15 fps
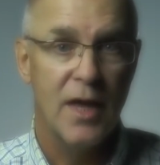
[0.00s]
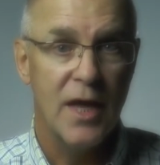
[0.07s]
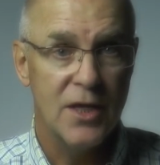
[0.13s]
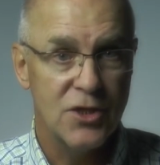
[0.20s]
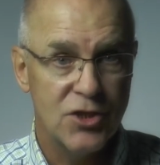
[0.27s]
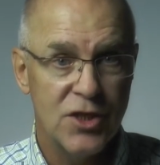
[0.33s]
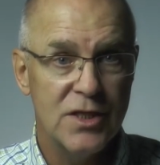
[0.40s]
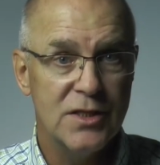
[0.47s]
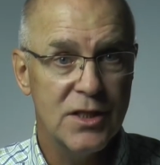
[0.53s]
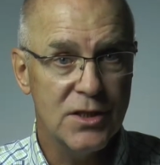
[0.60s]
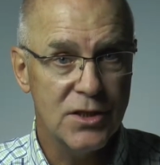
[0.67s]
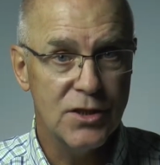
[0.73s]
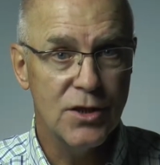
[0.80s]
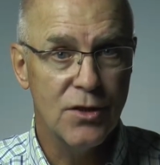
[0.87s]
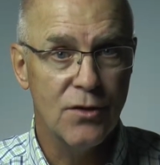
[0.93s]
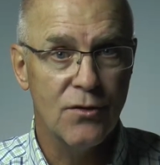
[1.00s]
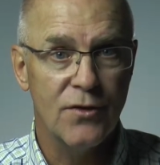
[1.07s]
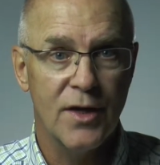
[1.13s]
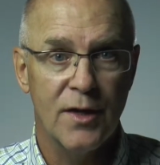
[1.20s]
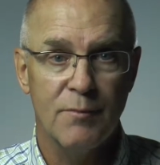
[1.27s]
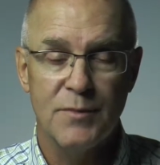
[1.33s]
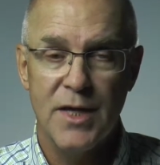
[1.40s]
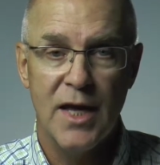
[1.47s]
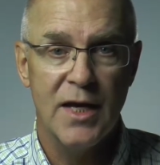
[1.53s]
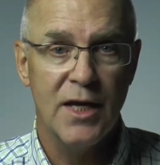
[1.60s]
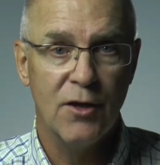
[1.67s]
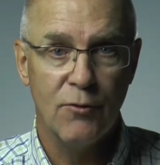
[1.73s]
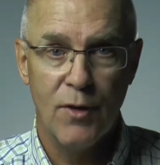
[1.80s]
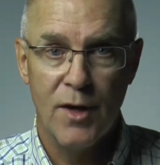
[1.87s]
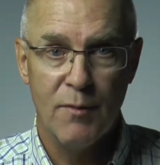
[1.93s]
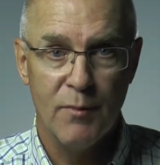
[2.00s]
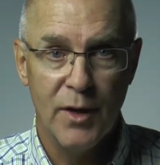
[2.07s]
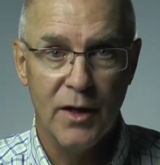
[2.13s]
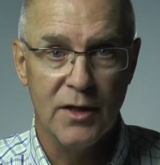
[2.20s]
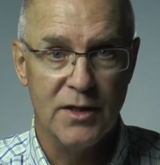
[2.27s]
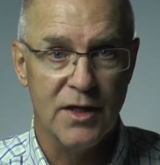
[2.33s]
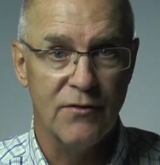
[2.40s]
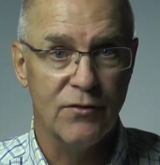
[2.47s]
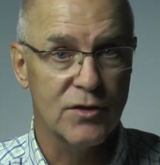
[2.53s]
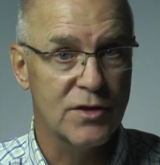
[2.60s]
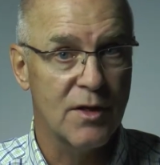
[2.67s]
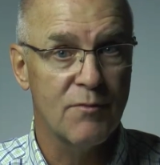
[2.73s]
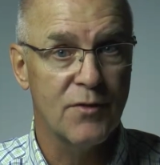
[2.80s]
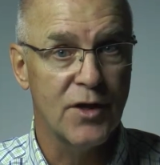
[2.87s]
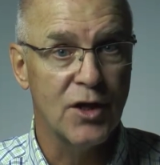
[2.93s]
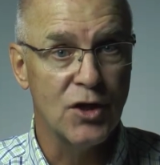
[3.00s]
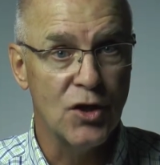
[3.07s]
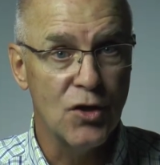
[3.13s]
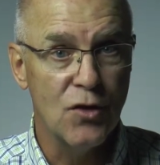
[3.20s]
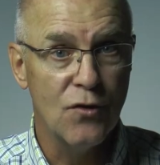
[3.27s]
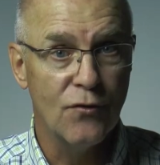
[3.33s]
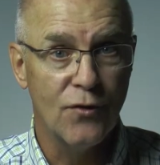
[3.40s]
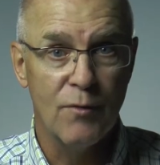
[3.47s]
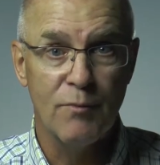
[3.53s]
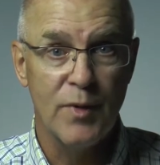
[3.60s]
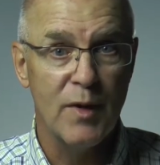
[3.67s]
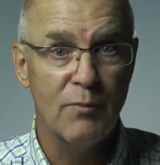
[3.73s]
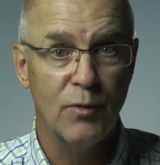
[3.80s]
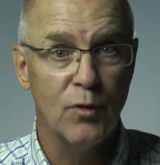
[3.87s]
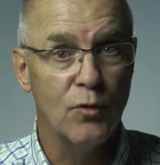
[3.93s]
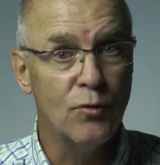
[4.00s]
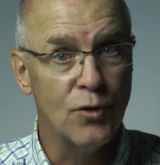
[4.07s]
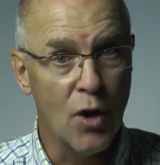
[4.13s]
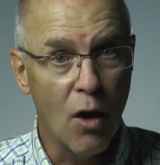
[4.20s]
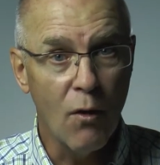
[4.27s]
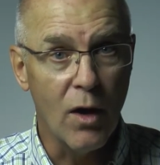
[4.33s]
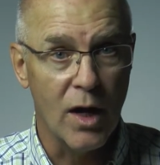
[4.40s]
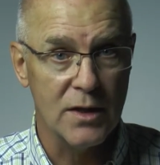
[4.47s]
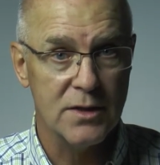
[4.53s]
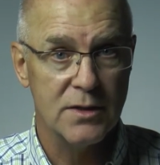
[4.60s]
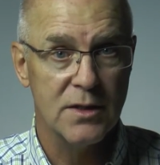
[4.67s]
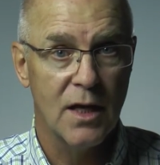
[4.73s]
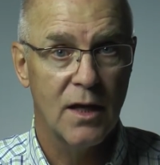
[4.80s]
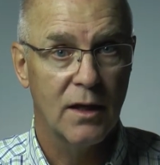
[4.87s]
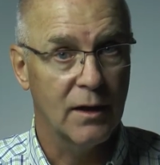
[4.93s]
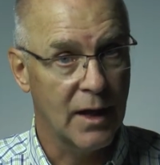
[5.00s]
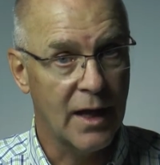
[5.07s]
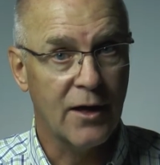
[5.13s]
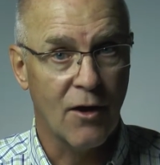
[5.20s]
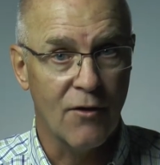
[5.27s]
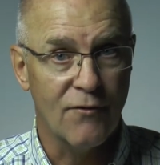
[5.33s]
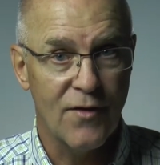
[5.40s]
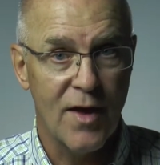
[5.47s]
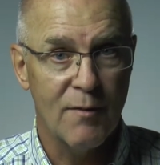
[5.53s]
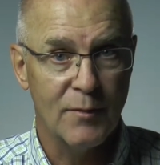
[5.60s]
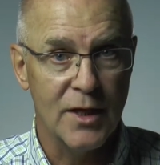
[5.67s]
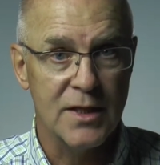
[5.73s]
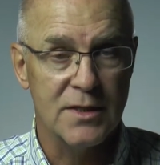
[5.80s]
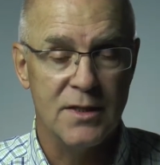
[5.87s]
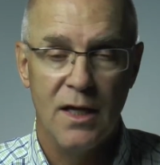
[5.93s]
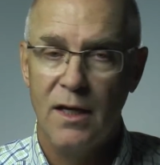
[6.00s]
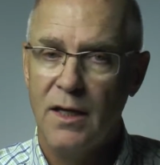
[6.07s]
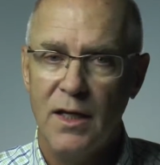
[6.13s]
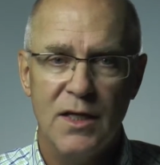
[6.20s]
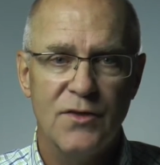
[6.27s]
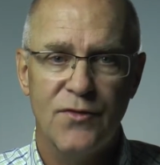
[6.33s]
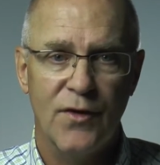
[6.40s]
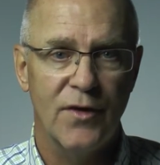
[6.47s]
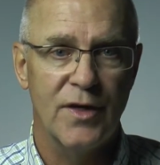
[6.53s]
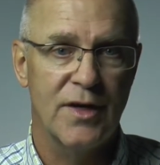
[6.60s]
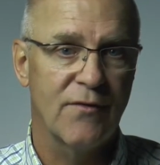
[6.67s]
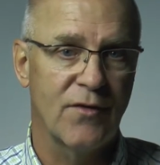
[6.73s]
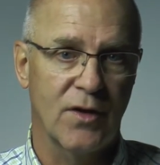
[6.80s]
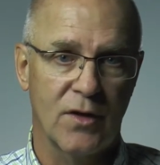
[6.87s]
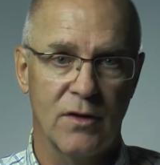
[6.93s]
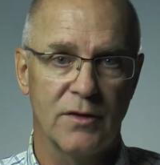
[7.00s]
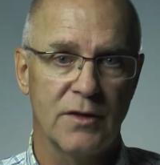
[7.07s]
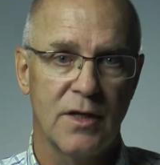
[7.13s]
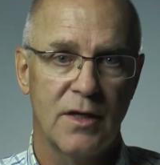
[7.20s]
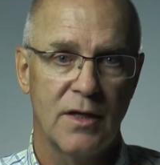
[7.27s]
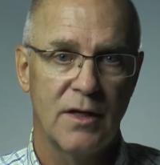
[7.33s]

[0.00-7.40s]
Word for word: And Jesus knew that obtaining credibility for something new from people who know us, like our families, is very difficult.